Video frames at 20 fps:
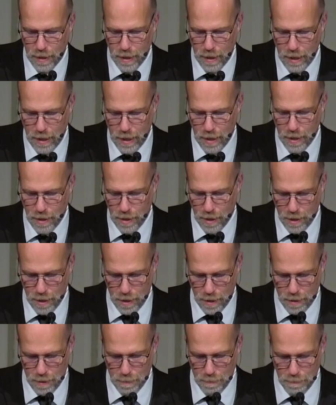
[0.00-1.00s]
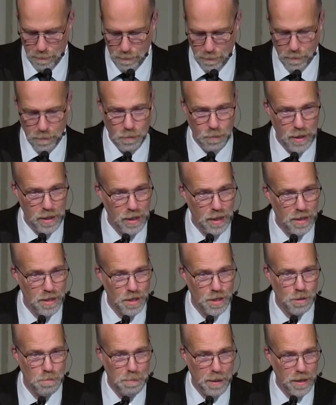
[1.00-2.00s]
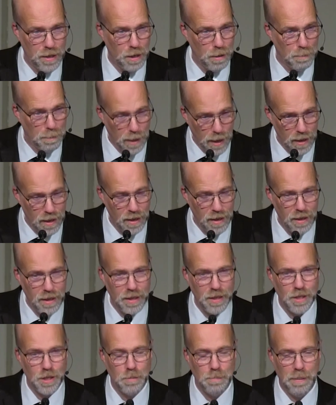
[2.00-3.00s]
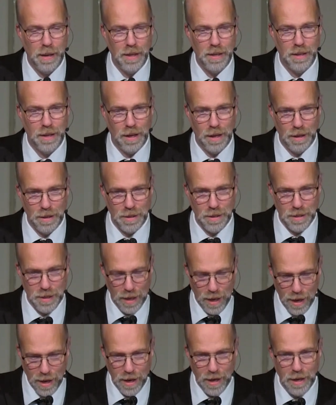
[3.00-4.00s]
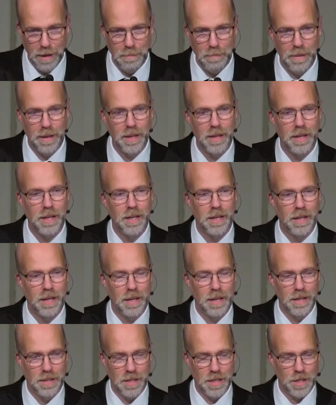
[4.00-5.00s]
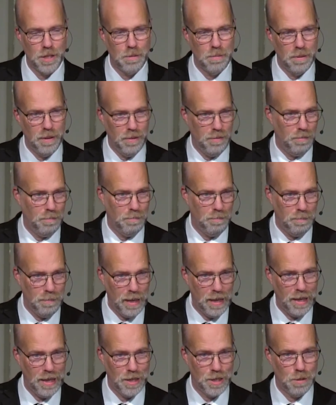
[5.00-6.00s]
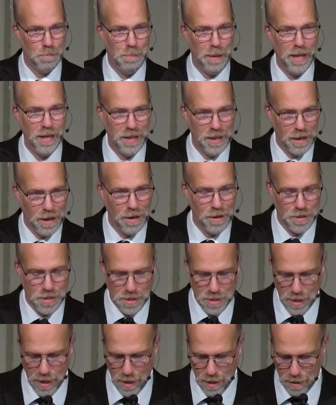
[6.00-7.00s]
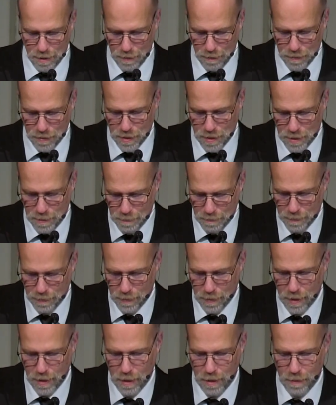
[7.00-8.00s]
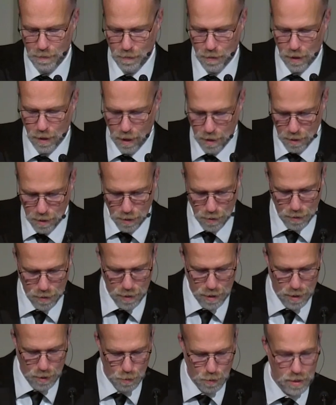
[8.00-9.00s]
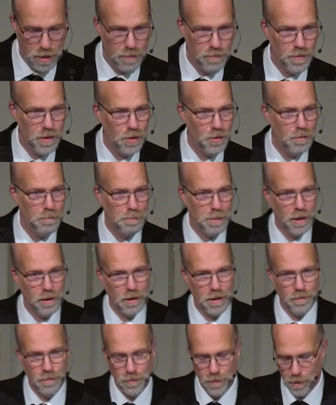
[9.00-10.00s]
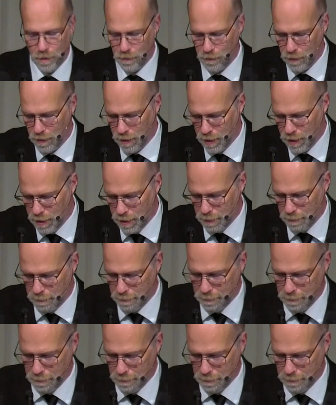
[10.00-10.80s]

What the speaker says: We need to spend our money, spend our time, this meaning spending ourselves for our Lord with the view of bearing fruit for him.